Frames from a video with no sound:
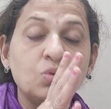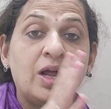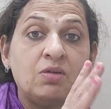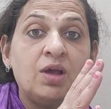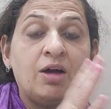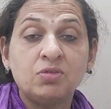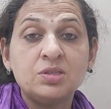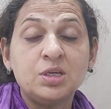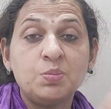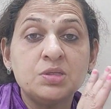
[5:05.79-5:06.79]
So that way,
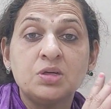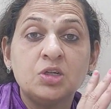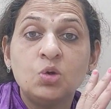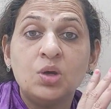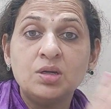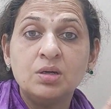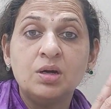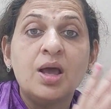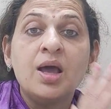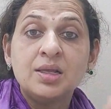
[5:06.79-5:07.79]
after stapes surgery, you can
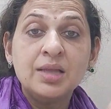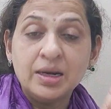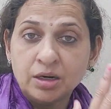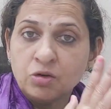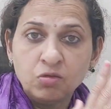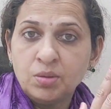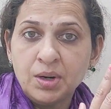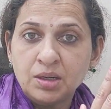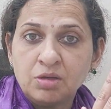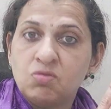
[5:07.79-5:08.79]
hear. That kind of
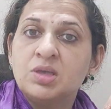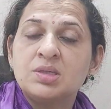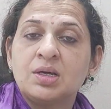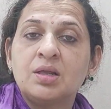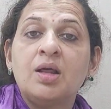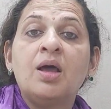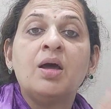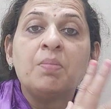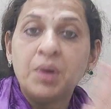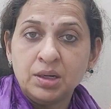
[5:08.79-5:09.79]
dramatic effects are there.
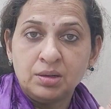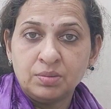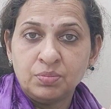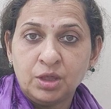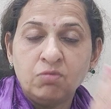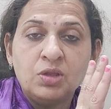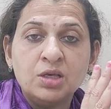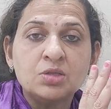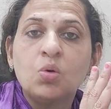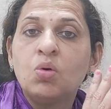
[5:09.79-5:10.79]
But if
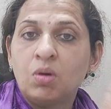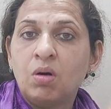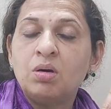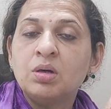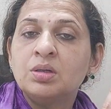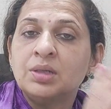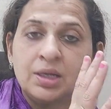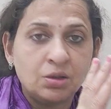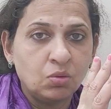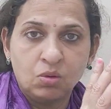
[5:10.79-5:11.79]
things go wrong, they
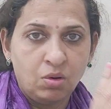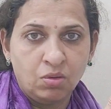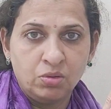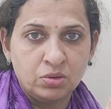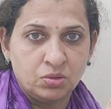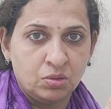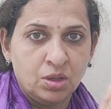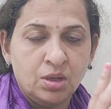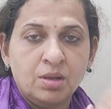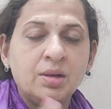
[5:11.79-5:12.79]
can go wrong also.
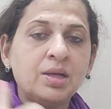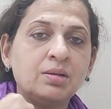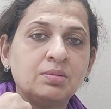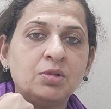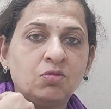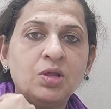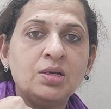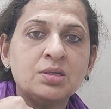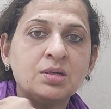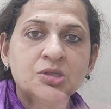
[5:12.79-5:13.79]
Like if
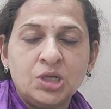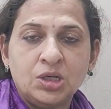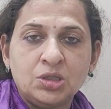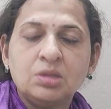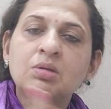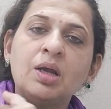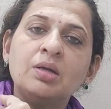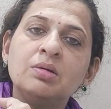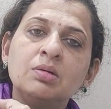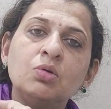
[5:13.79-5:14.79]
there is a rejection
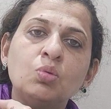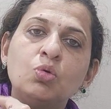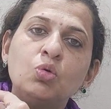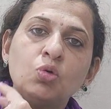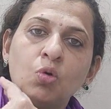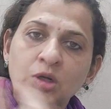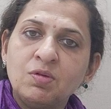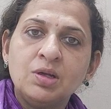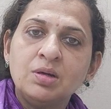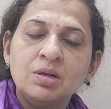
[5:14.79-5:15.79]
and you
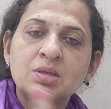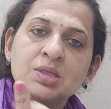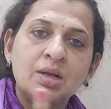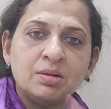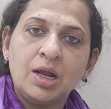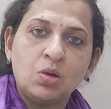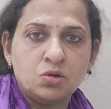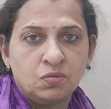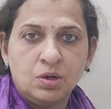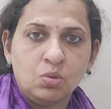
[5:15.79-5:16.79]
whatever hearing is there, that
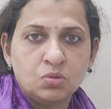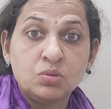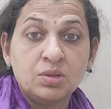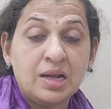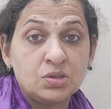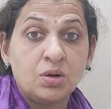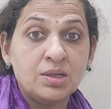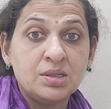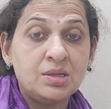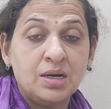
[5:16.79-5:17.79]
also will go. So that's called
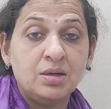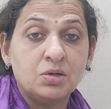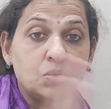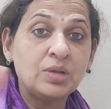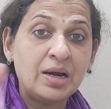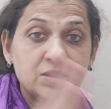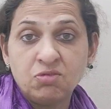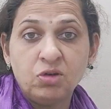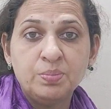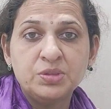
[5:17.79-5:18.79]
as a dead ear. So that is
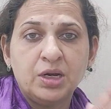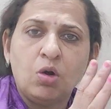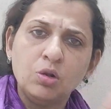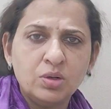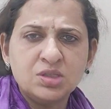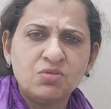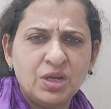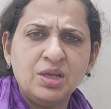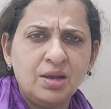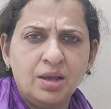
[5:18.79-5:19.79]
the flip side. Although it's
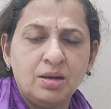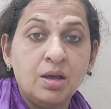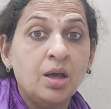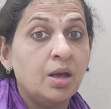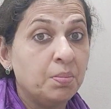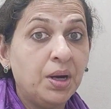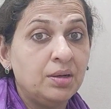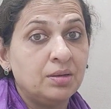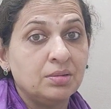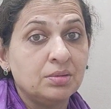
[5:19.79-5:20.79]
very rare,
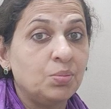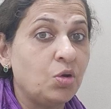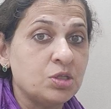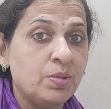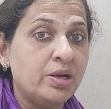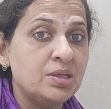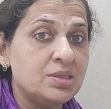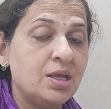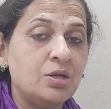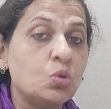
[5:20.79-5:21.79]
but the possibility
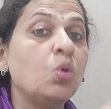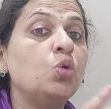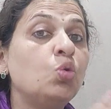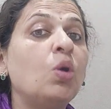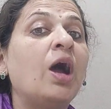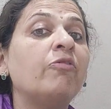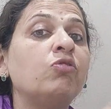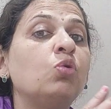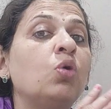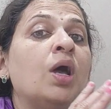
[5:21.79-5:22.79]
is there. So you
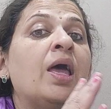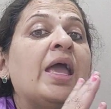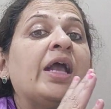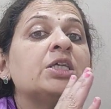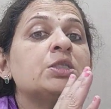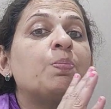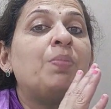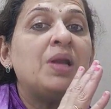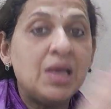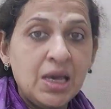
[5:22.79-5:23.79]
have to
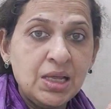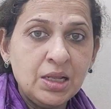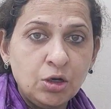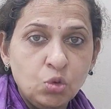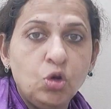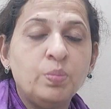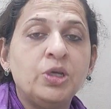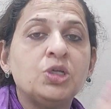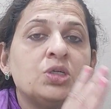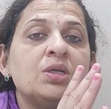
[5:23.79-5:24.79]
explain it to your
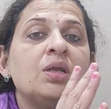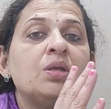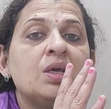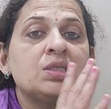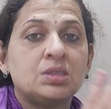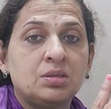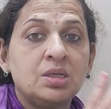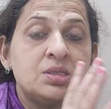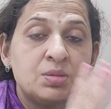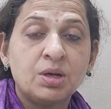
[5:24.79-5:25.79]
patient that yes,
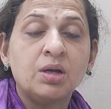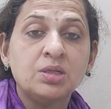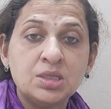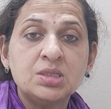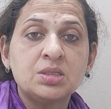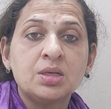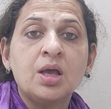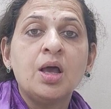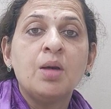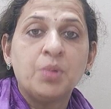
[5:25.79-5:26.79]
this
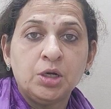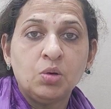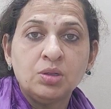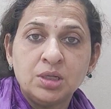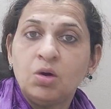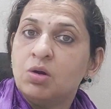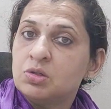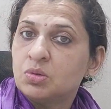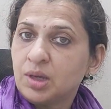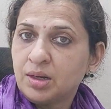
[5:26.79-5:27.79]
particular thing
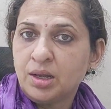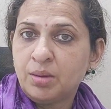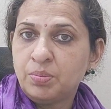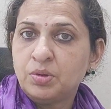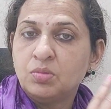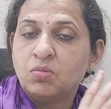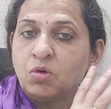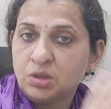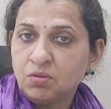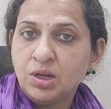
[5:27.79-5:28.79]
also can happen.
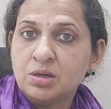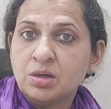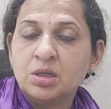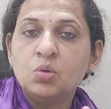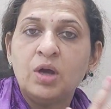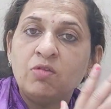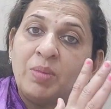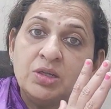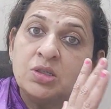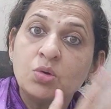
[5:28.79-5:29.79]
Whatever hearing you have
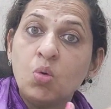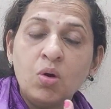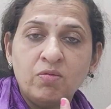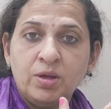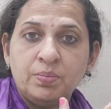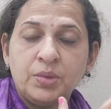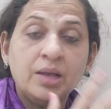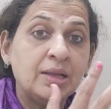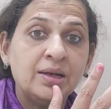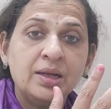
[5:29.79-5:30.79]
might just go away,
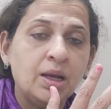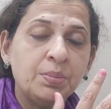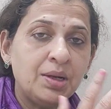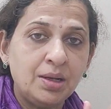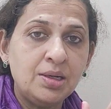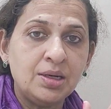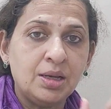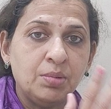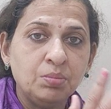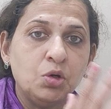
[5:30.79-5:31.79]
and that can happen anytime, no?